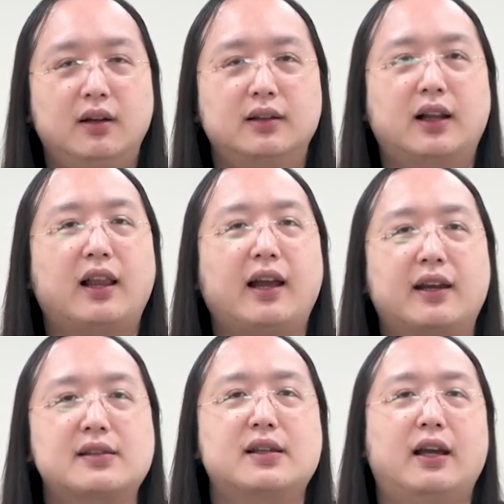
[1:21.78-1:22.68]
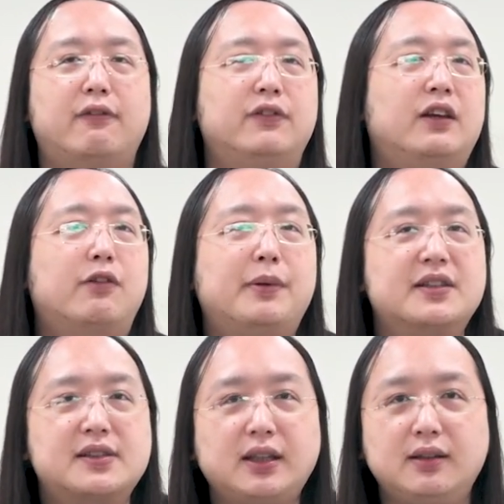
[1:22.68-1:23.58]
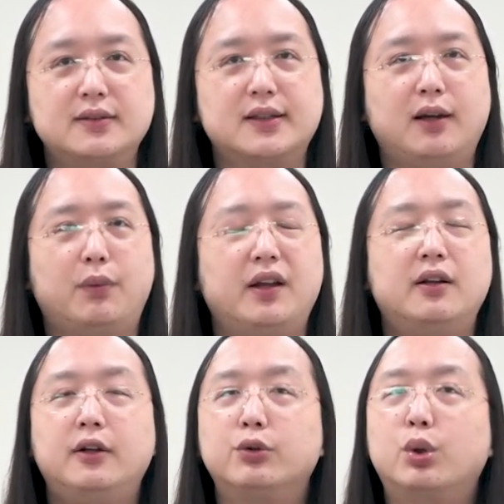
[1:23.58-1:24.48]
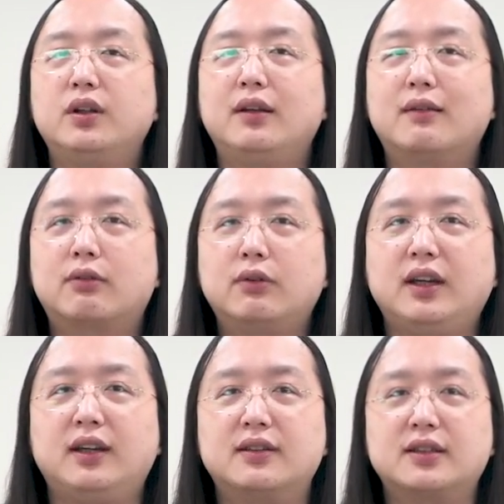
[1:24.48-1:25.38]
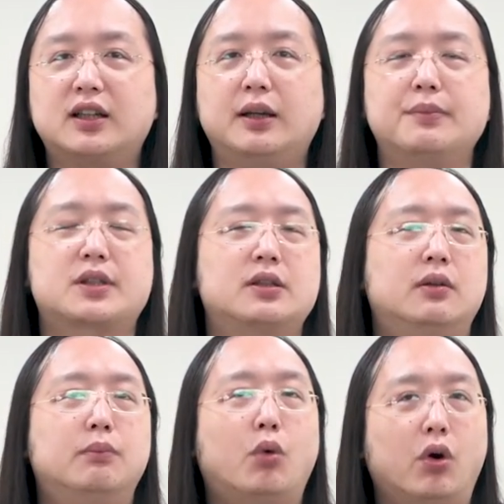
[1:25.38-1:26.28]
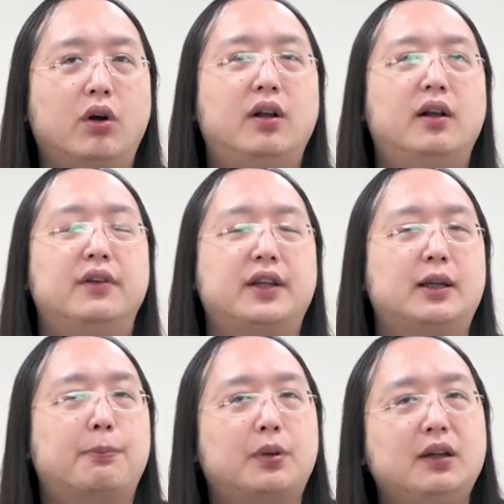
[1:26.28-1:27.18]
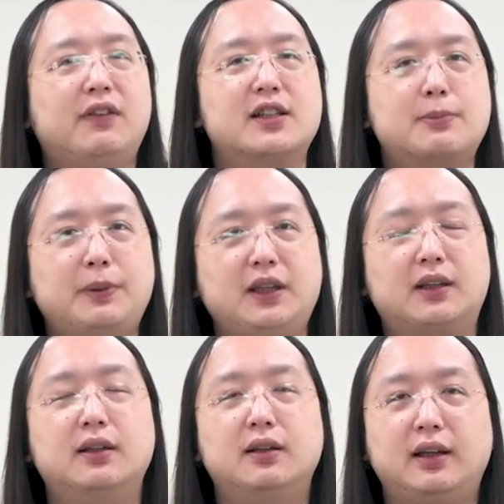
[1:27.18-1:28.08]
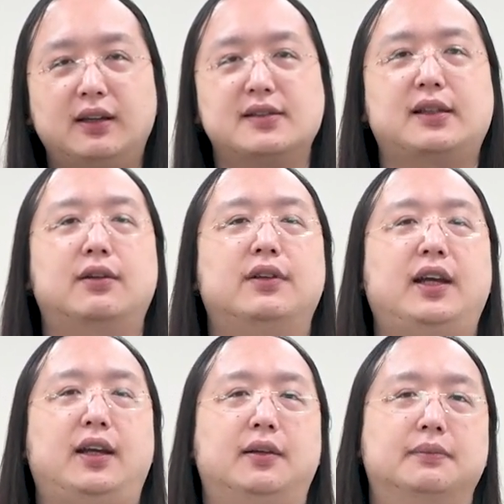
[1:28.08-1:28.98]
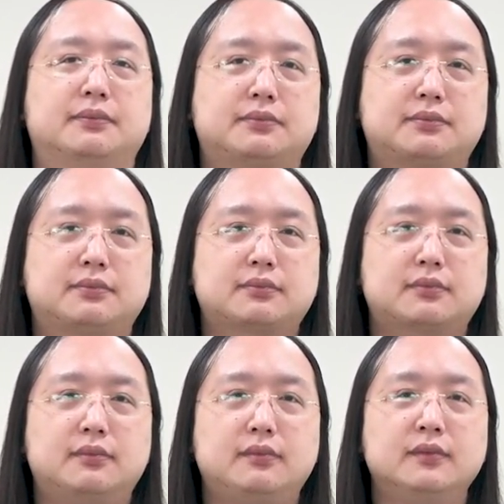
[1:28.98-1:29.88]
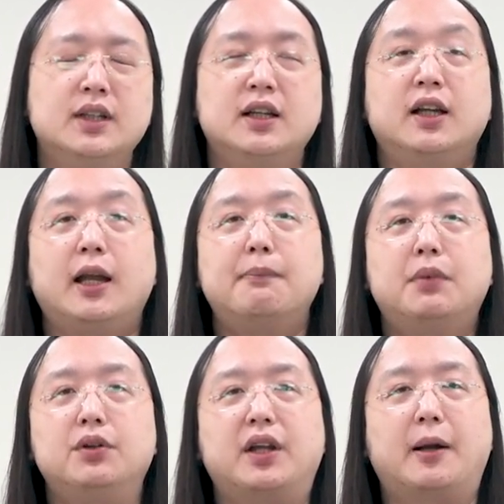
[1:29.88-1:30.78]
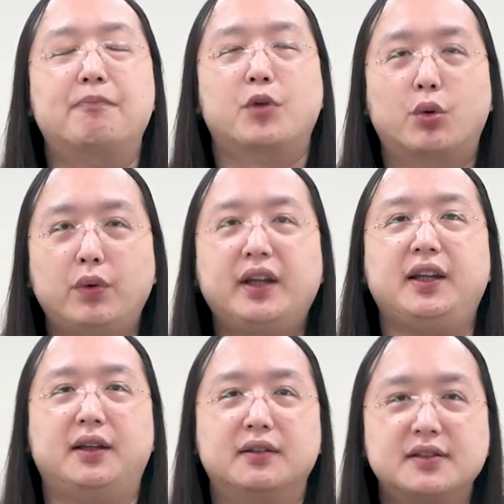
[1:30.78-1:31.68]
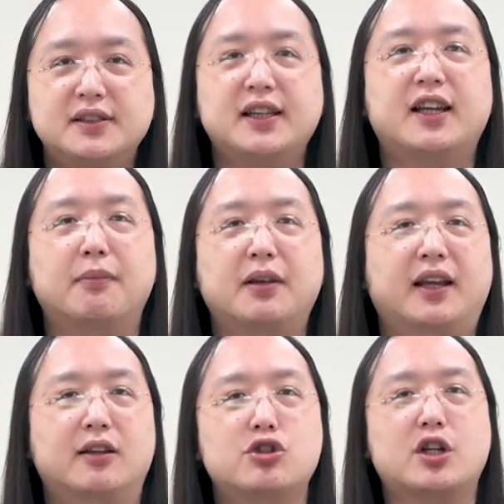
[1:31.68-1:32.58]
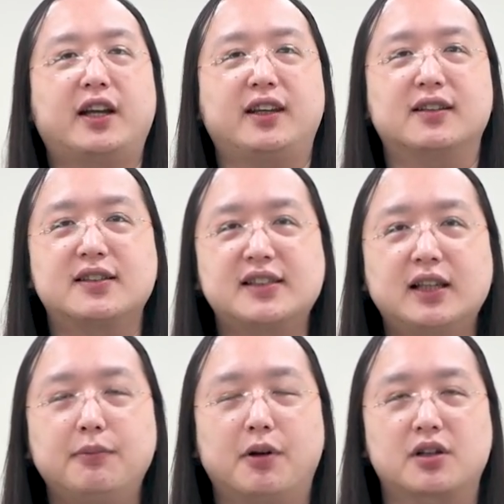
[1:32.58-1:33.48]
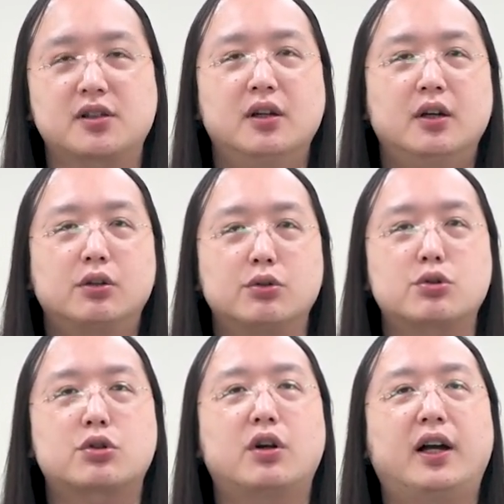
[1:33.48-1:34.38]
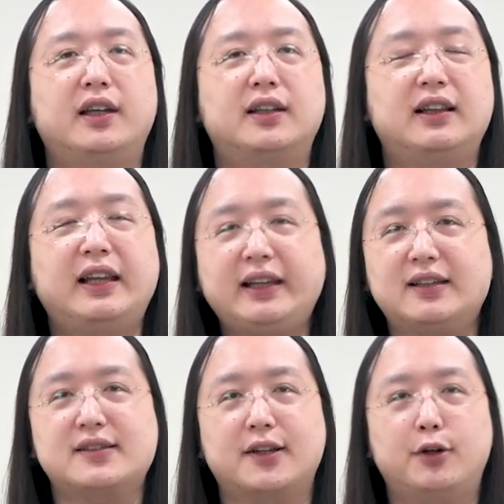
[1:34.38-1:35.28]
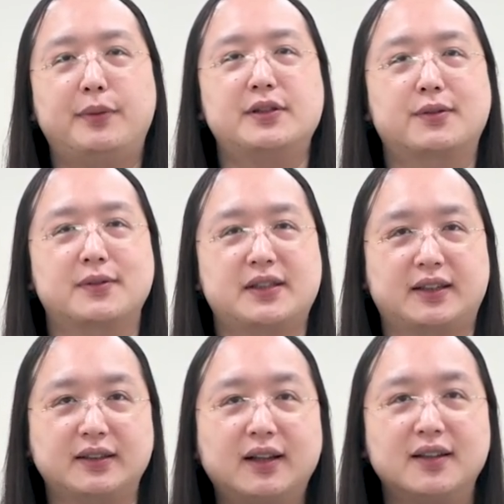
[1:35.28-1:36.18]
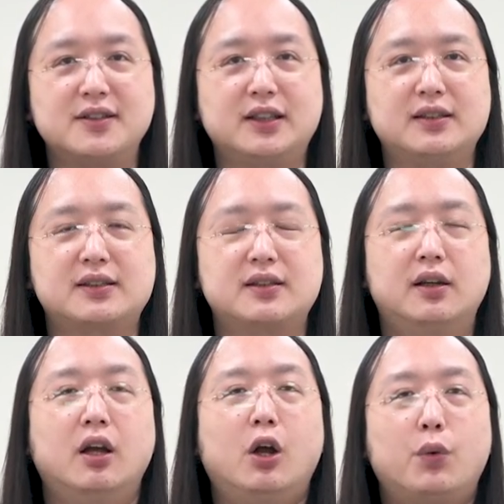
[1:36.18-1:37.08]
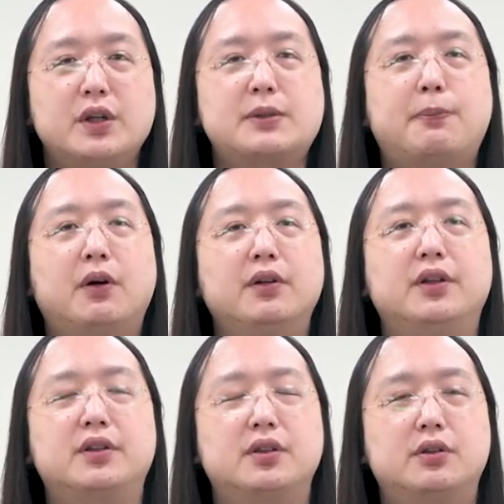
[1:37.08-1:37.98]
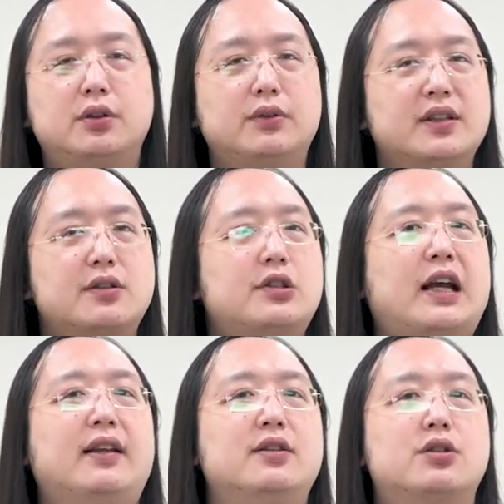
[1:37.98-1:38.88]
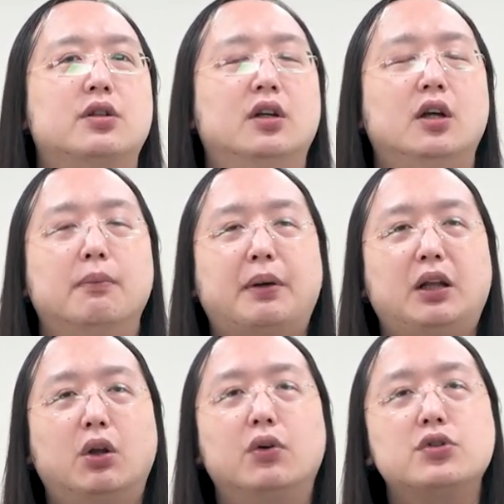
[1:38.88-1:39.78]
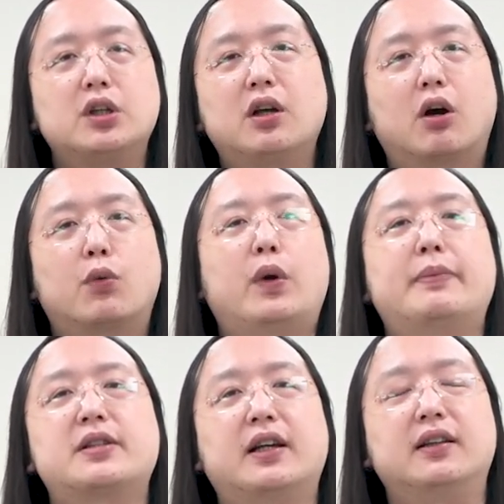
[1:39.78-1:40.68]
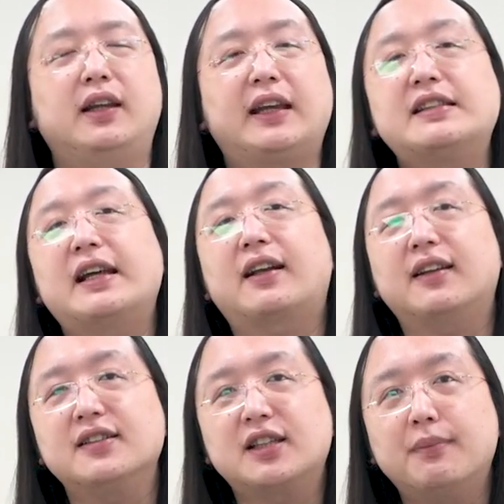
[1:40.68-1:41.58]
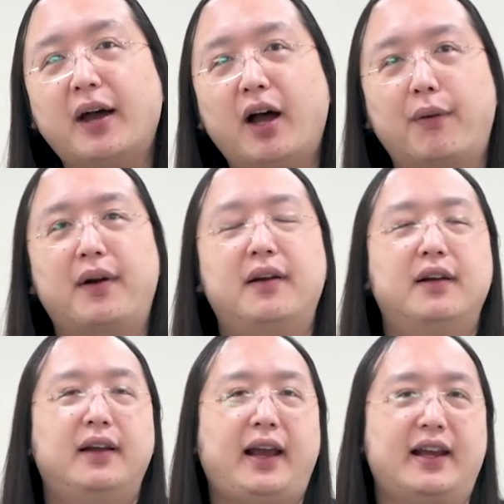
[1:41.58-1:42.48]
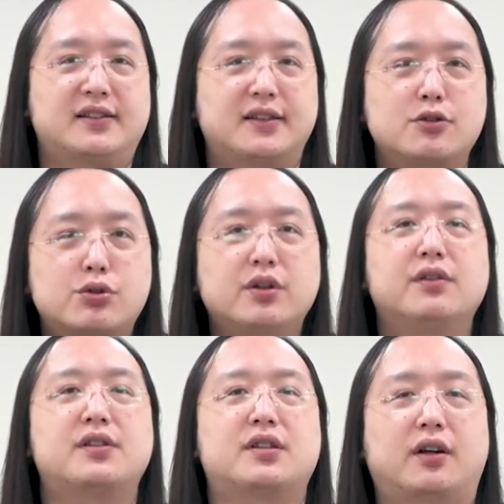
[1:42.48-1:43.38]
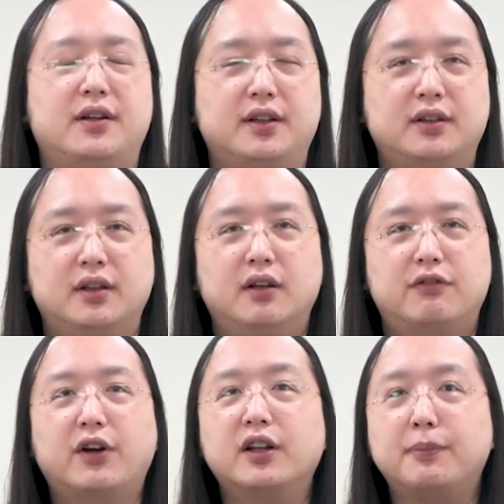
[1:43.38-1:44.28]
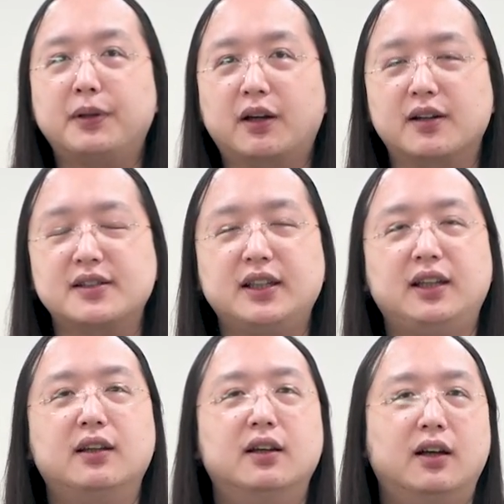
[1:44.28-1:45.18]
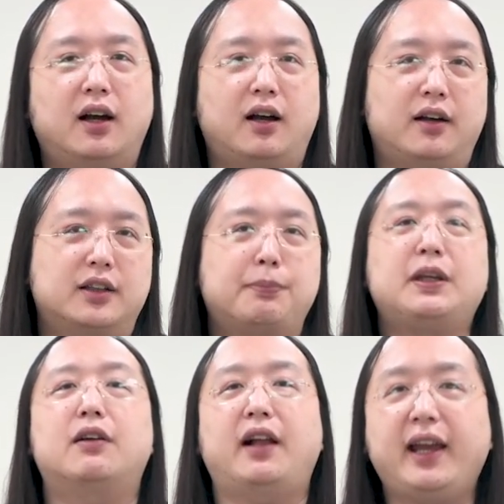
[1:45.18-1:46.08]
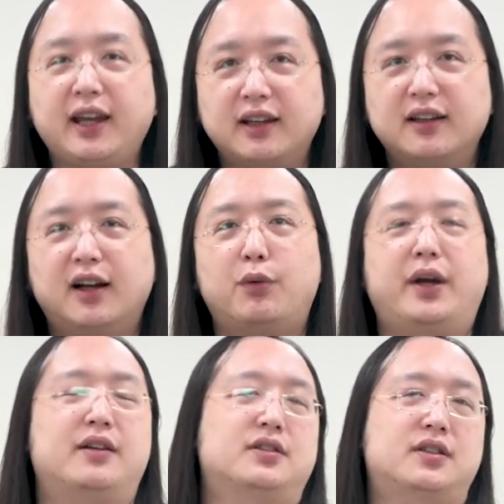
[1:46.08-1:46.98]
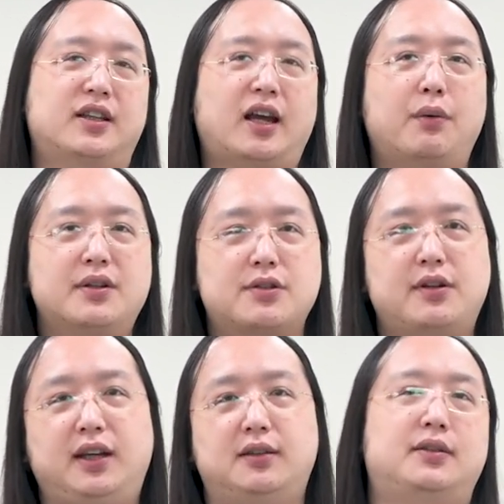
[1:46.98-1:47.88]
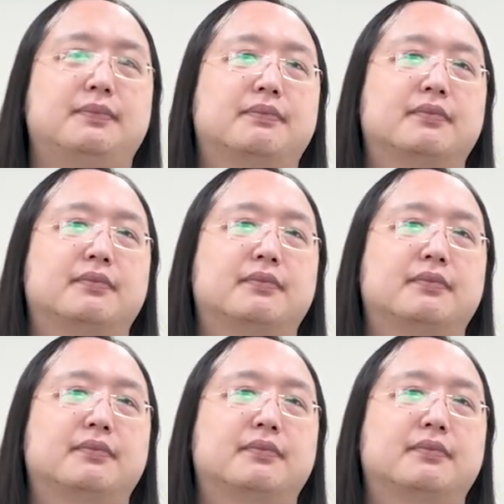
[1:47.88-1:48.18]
The likes have never been seen in Taiwan, 23 times more than the previous peak in a single day and Moda already set up like a giant sandbox to try the latest open source technologies, responded to this challenge by launching our website exactly the same hour as the drill started from the PRC, uh, the PLA around the Taiwan Strait.